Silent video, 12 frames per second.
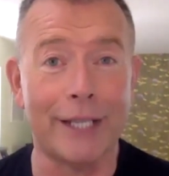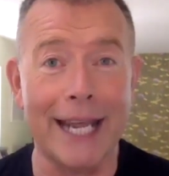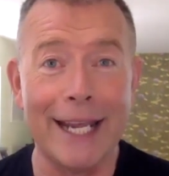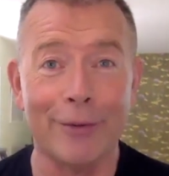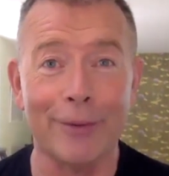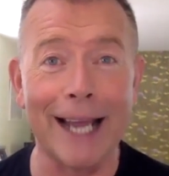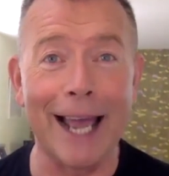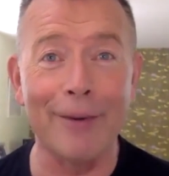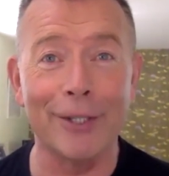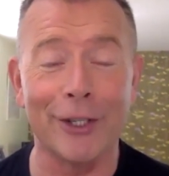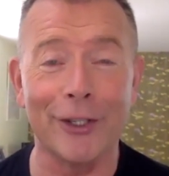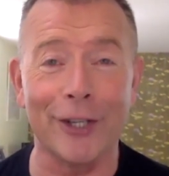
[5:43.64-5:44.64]
did when I
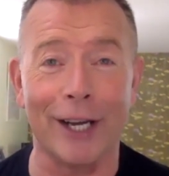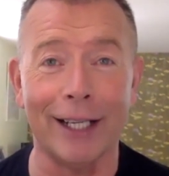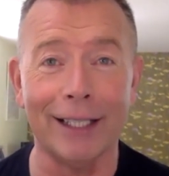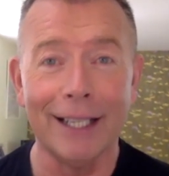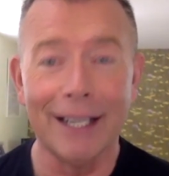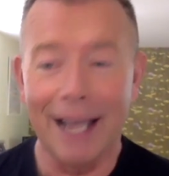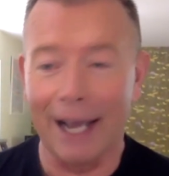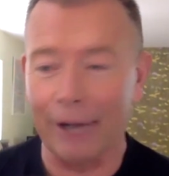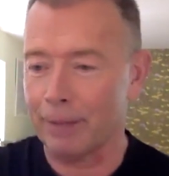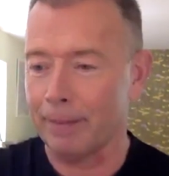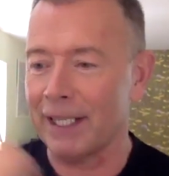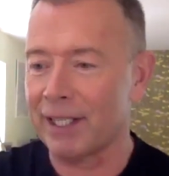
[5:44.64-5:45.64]
was a child, I used
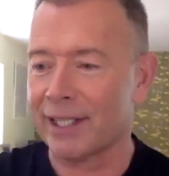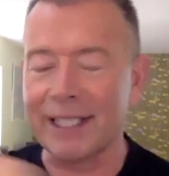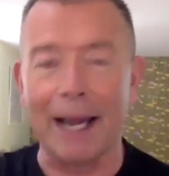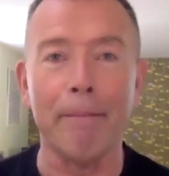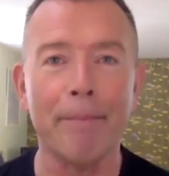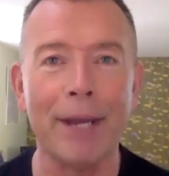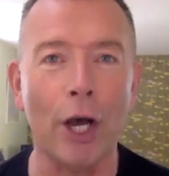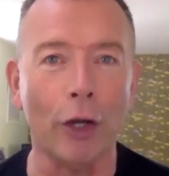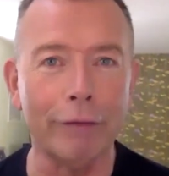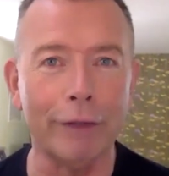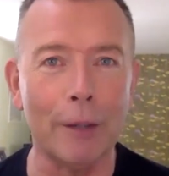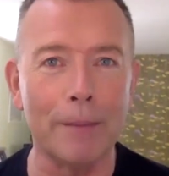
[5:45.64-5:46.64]
to be stamping
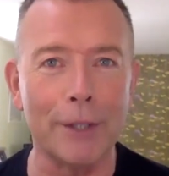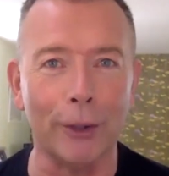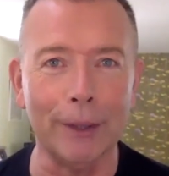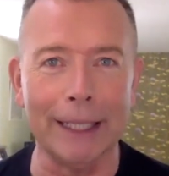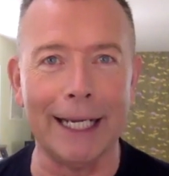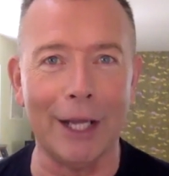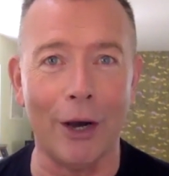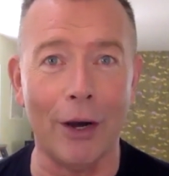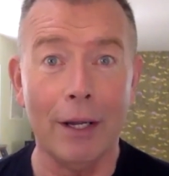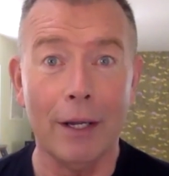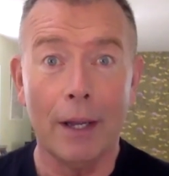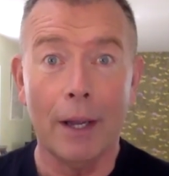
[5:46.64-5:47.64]
envelopes all day long,
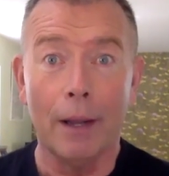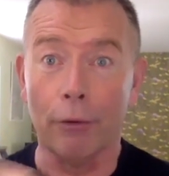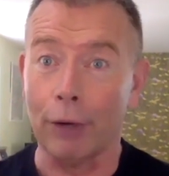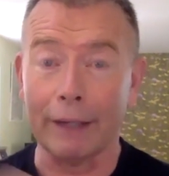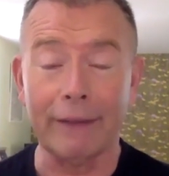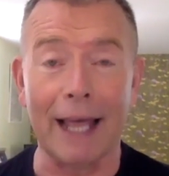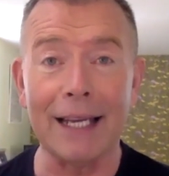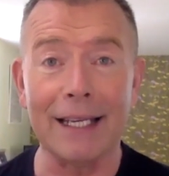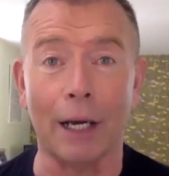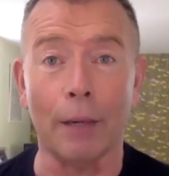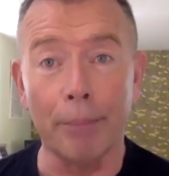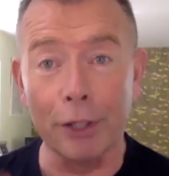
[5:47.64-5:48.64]
write that
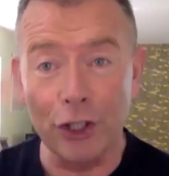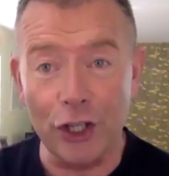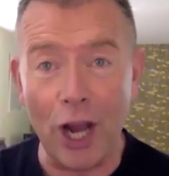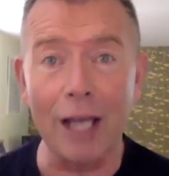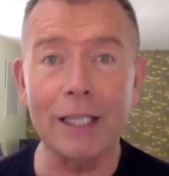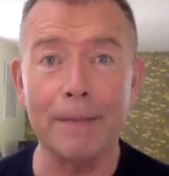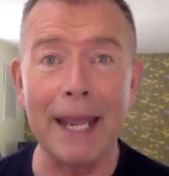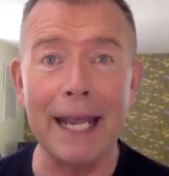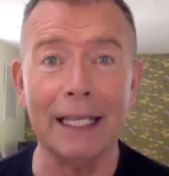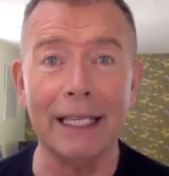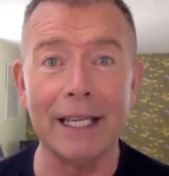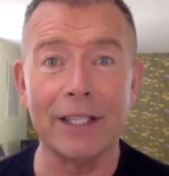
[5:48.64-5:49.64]
down. But just make a
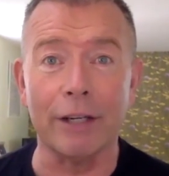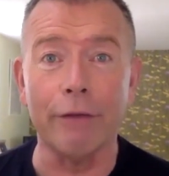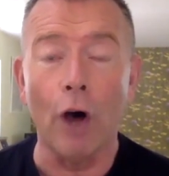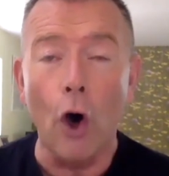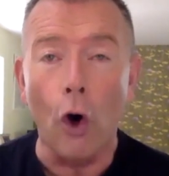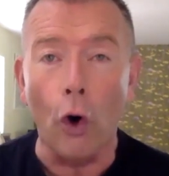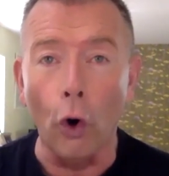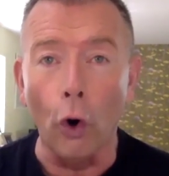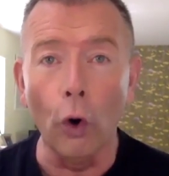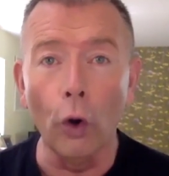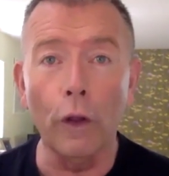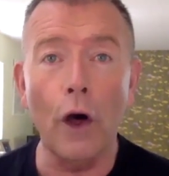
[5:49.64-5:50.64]
list of
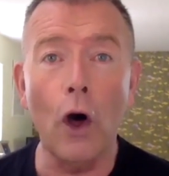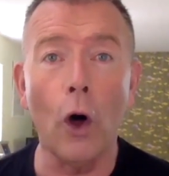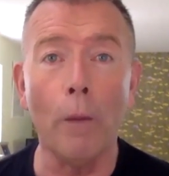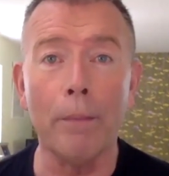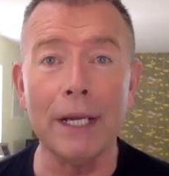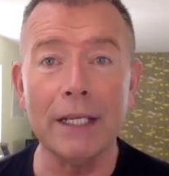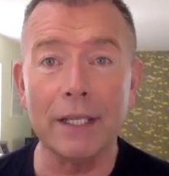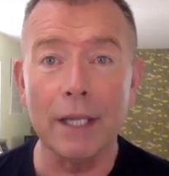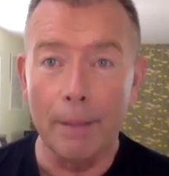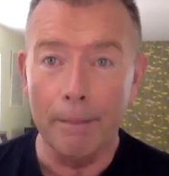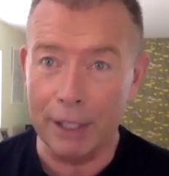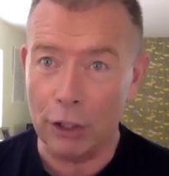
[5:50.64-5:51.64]
all the hobbies
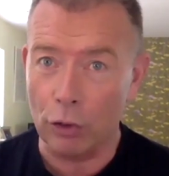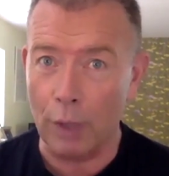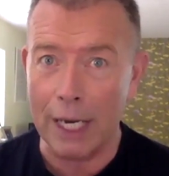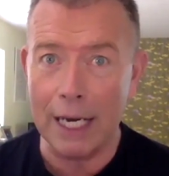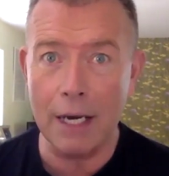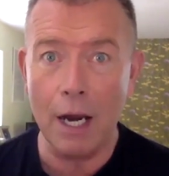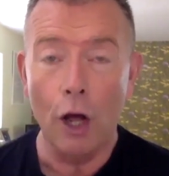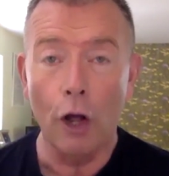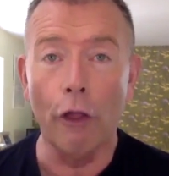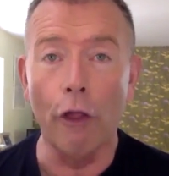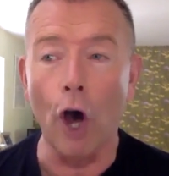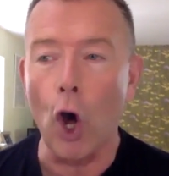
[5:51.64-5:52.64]
between
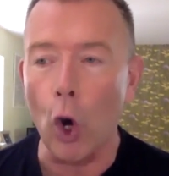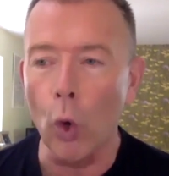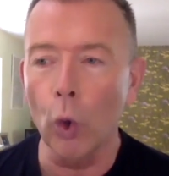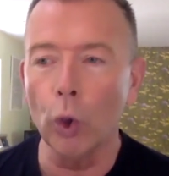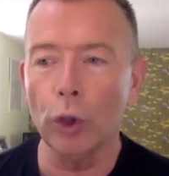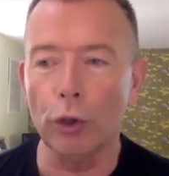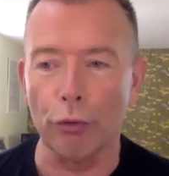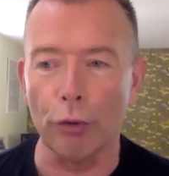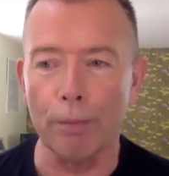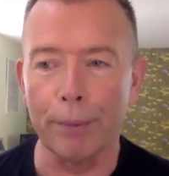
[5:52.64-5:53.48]
the whole group.